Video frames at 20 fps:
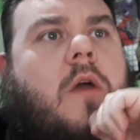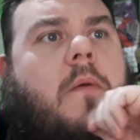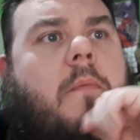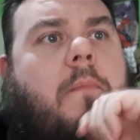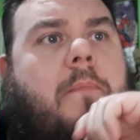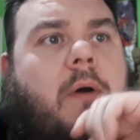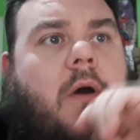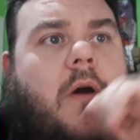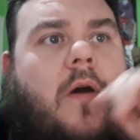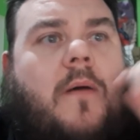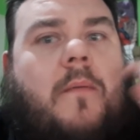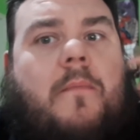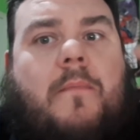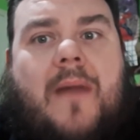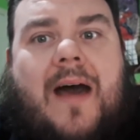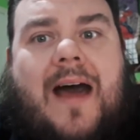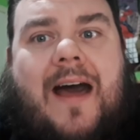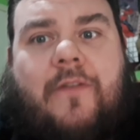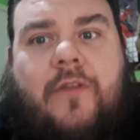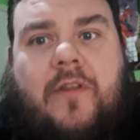But
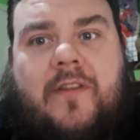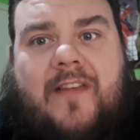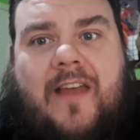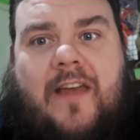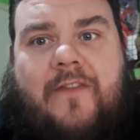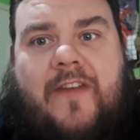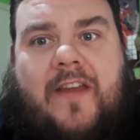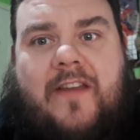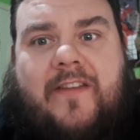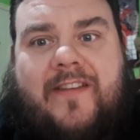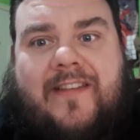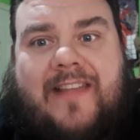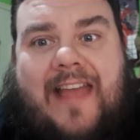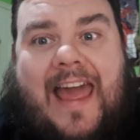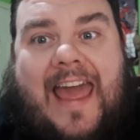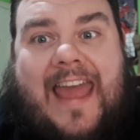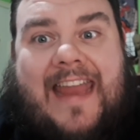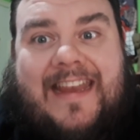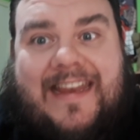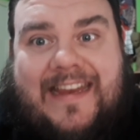Marvel's Avengers
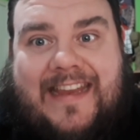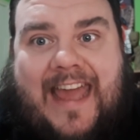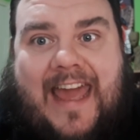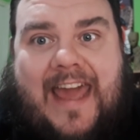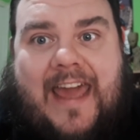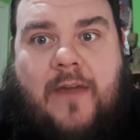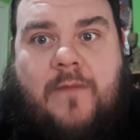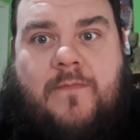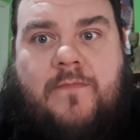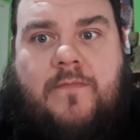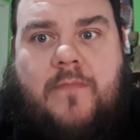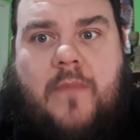Endgame,